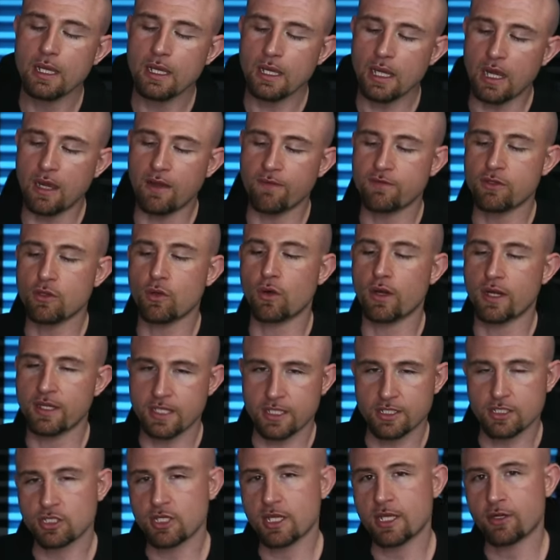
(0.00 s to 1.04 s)
of your
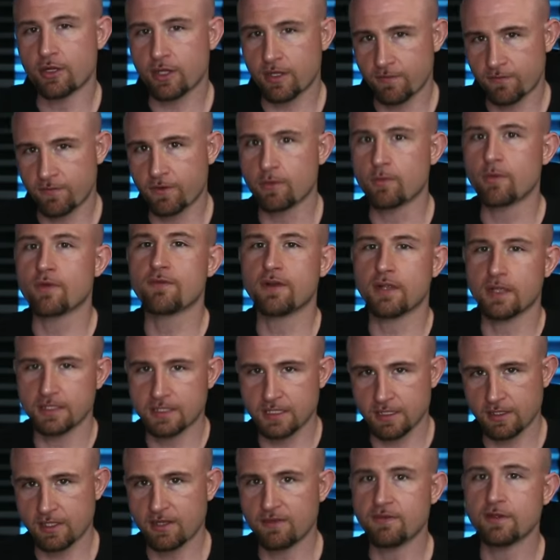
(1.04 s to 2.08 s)
initiator, confirmer,
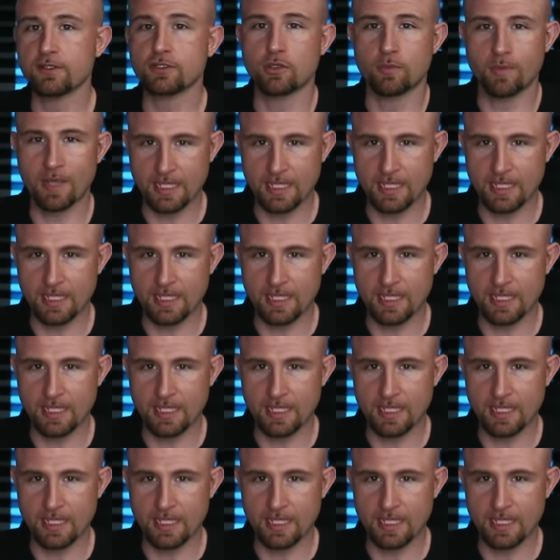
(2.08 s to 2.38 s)
volatility filter,